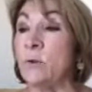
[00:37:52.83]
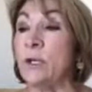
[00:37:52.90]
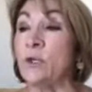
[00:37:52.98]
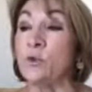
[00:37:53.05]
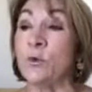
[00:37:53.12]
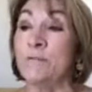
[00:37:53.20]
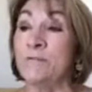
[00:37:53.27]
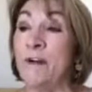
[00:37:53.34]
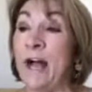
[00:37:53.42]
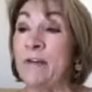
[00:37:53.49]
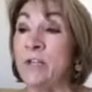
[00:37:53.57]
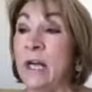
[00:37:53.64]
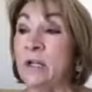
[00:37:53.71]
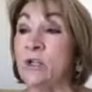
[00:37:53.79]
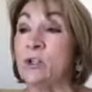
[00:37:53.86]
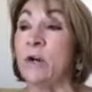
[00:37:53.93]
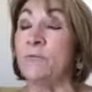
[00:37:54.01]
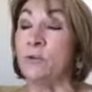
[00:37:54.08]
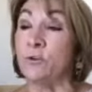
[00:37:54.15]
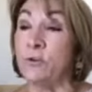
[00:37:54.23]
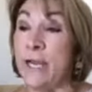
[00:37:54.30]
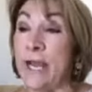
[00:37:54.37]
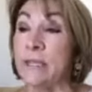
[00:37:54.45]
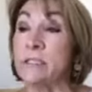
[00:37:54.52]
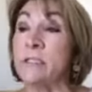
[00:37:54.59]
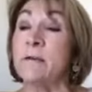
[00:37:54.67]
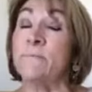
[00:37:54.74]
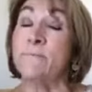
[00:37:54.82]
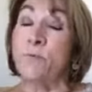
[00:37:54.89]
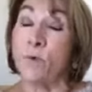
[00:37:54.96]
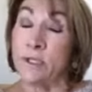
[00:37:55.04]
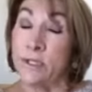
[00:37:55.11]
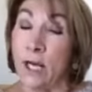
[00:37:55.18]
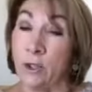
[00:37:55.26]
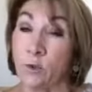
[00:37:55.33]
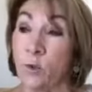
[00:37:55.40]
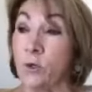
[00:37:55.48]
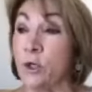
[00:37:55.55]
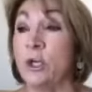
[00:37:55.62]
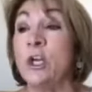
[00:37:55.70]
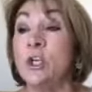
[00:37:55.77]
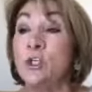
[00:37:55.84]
enjoy $5 off your next $40 order,